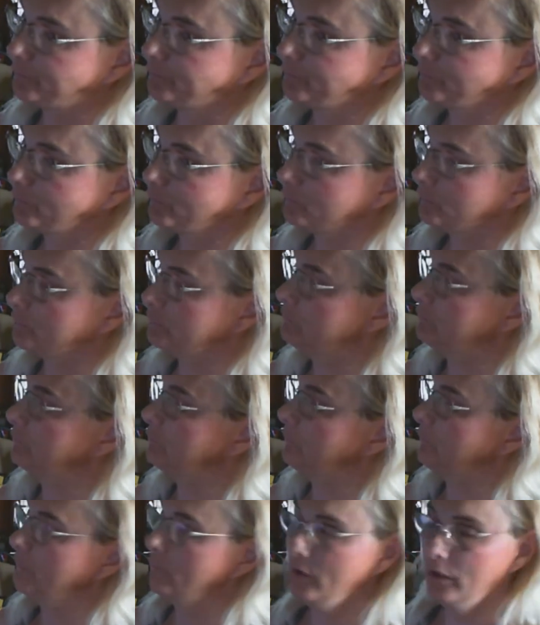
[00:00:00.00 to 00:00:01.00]
and then all I
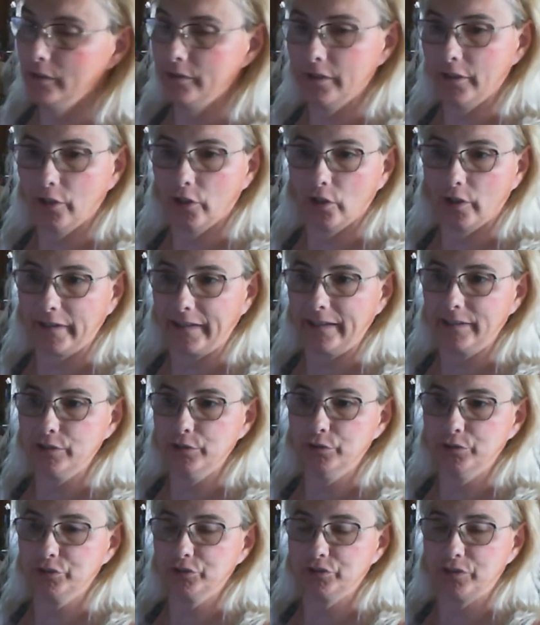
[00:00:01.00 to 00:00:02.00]
gotta do is I'll have
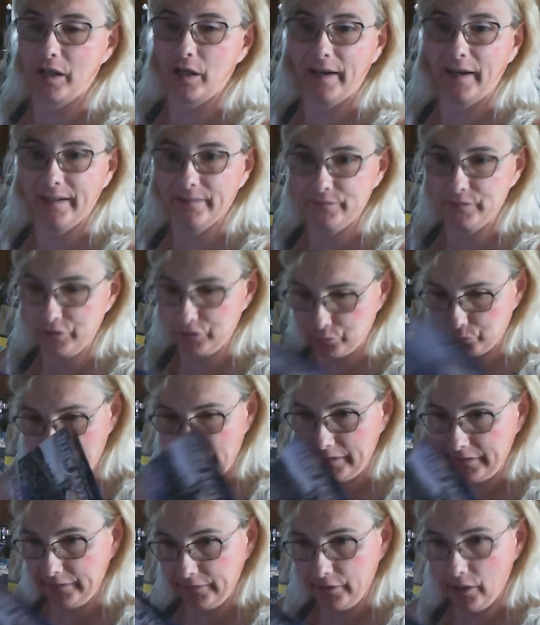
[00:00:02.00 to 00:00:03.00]
these ready to go, and
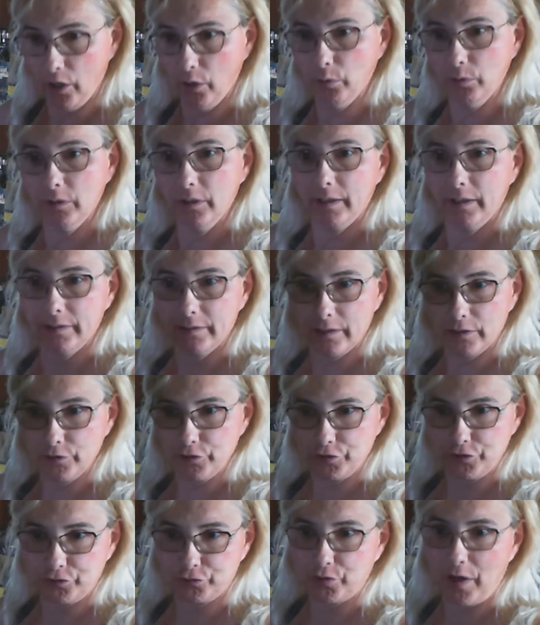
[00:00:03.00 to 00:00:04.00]
I'll just drop them in the
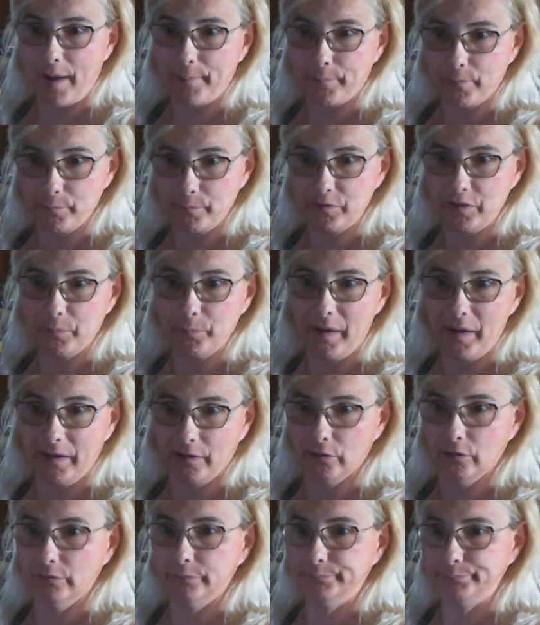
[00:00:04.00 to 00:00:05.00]
mail.
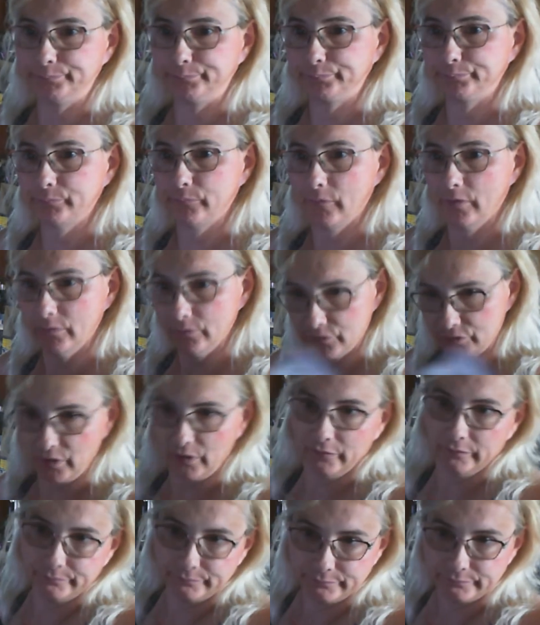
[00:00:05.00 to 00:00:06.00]
So that's gonna
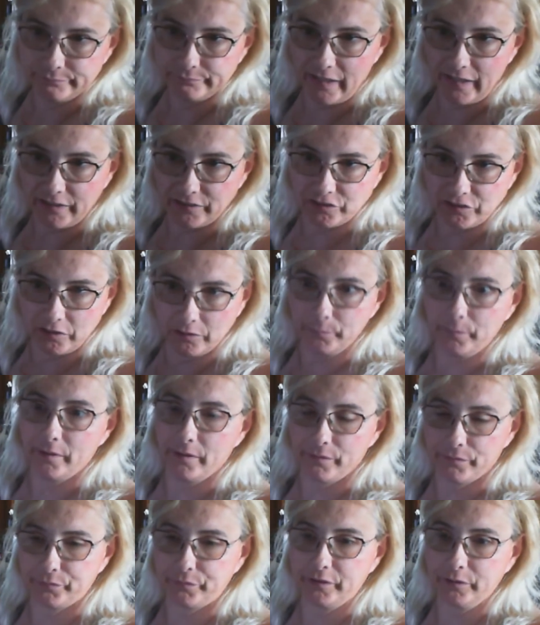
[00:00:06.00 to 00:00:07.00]
be the three ways to
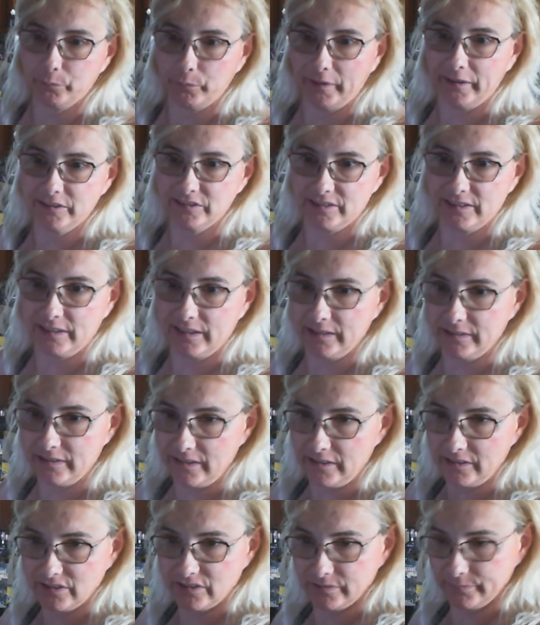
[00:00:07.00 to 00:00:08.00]
get these.
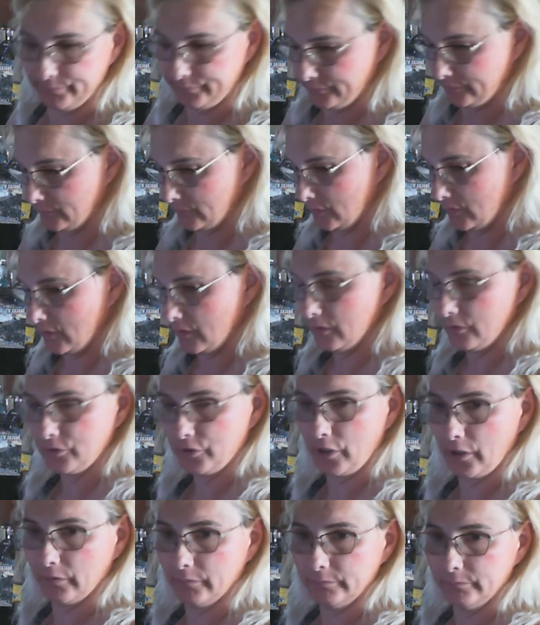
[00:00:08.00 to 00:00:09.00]
Yeah,
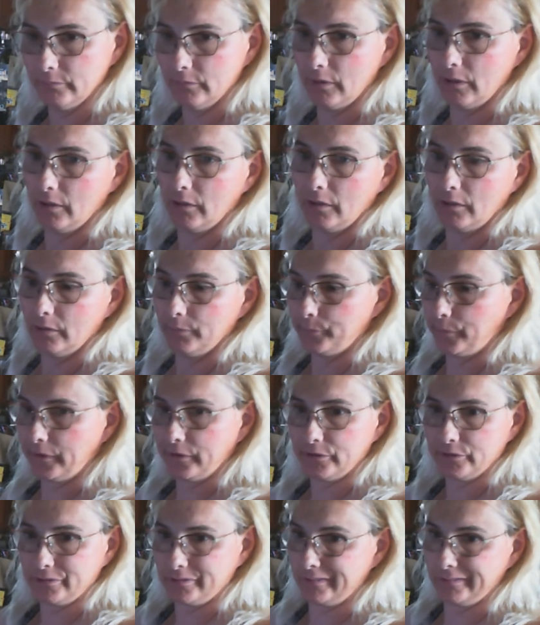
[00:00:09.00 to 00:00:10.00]
because they
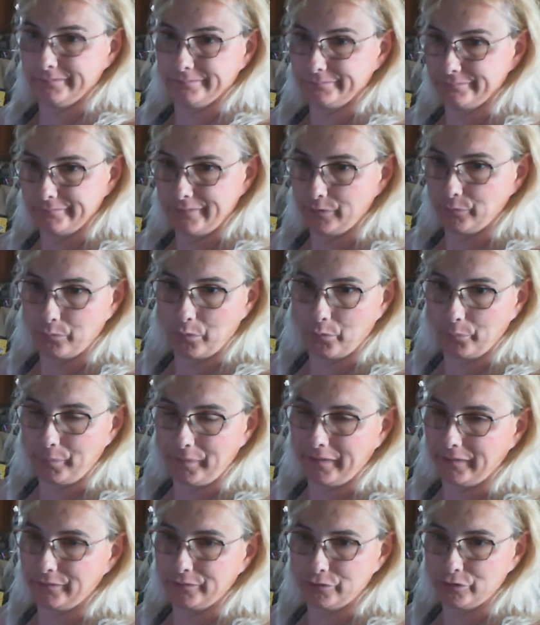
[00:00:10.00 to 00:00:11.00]
won't be in
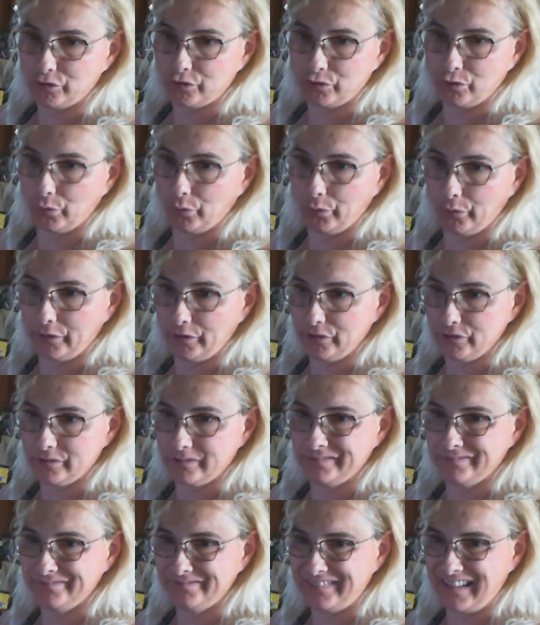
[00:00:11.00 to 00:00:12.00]
stores, not
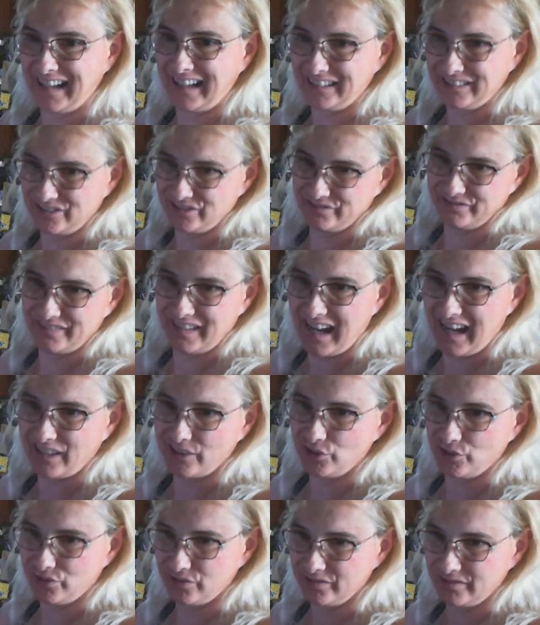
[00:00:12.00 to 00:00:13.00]

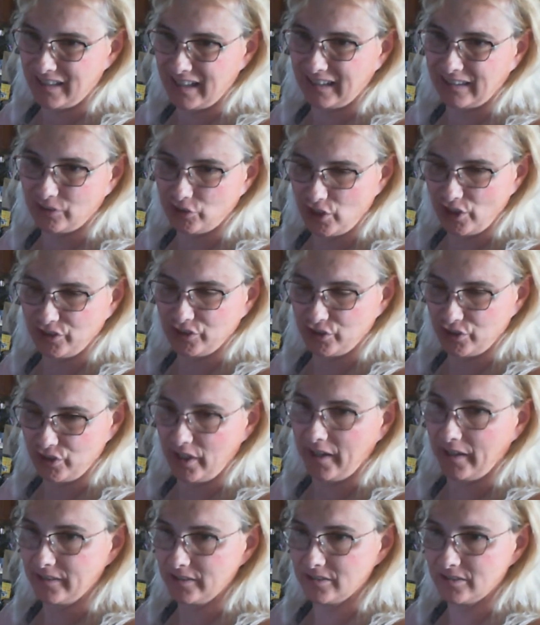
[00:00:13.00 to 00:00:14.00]
just yet.
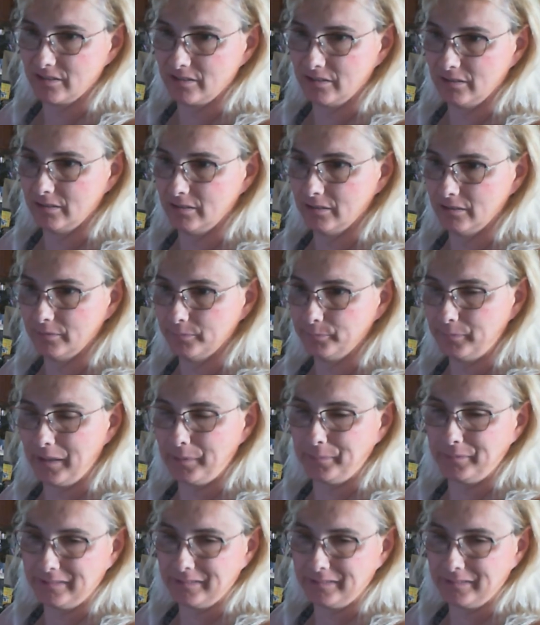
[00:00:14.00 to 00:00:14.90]
Maybe down the road,